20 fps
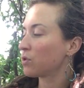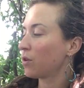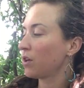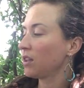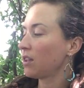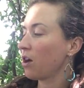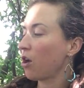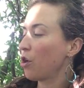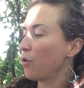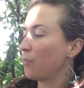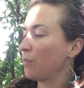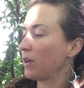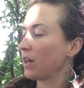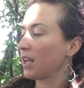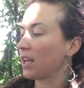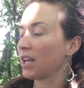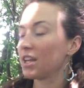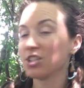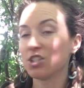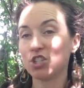toward the
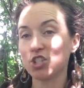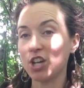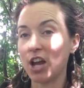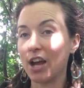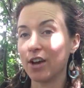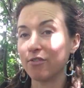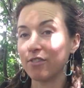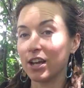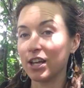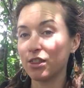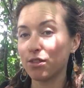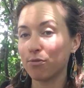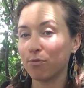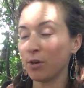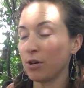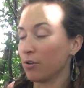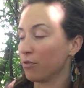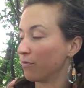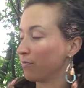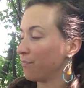opening and shot right
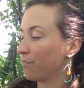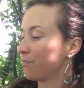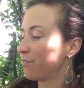through.